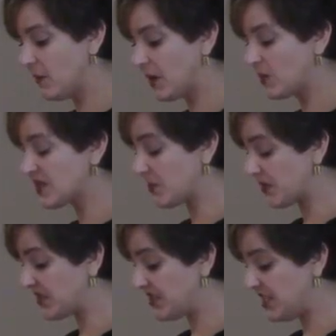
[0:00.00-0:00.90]
ware was a
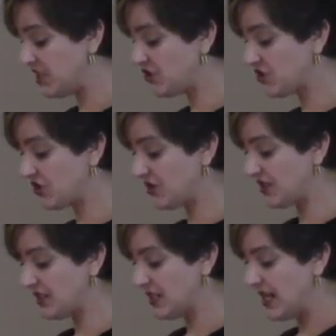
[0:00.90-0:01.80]
prestige
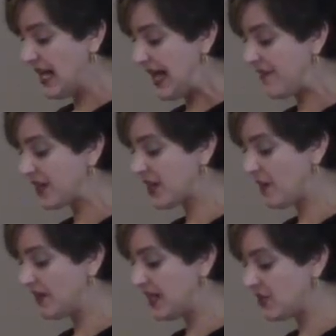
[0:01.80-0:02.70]
good, and the
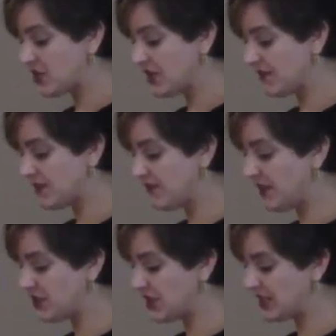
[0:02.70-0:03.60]
combination of the
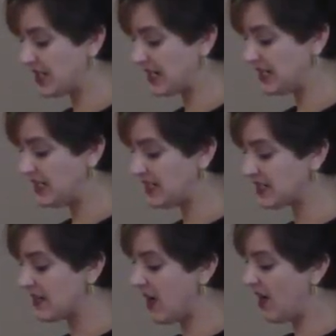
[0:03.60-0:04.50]
finishing
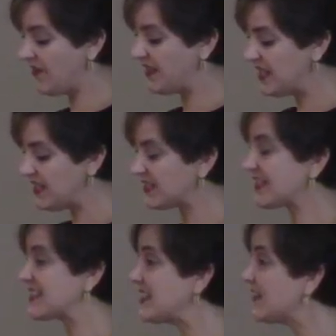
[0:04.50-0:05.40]
techniques on these
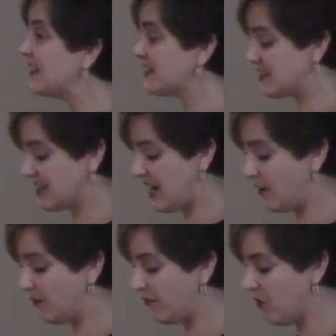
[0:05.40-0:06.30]
Assyrian
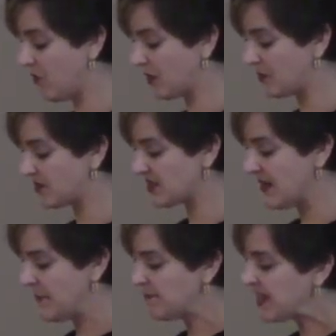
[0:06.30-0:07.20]
style forms
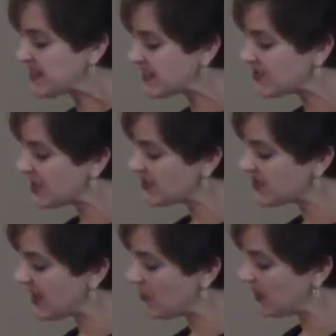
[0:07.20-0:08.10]

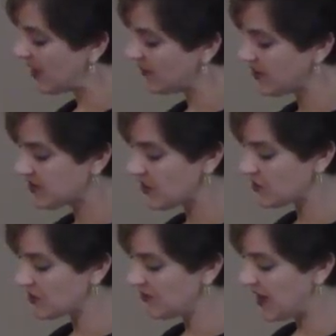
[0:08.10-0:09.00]
suggests that whatever the
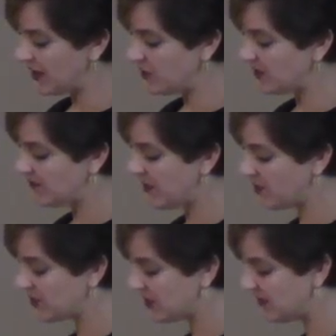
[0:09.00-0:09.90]
social value and
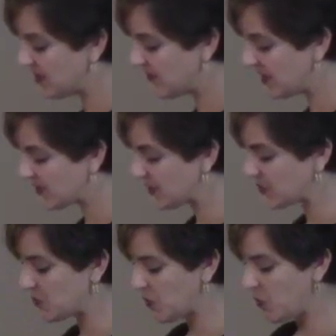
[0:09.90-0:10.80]
function of these
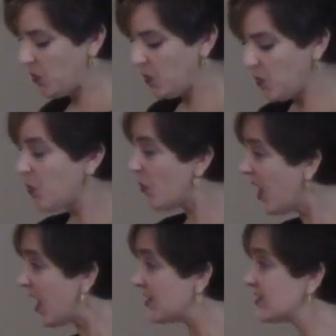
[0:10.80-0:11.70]
vessels
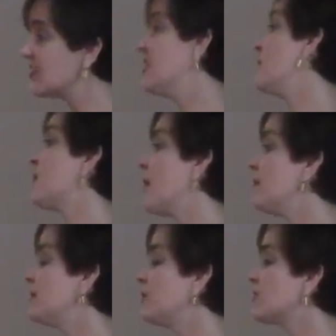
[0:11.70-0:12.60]
was, it
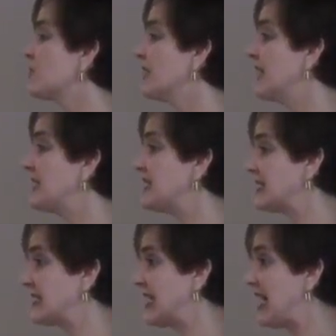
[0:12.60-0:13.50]
probably was related to
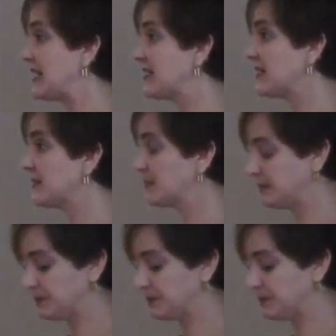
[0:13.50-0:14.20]
status.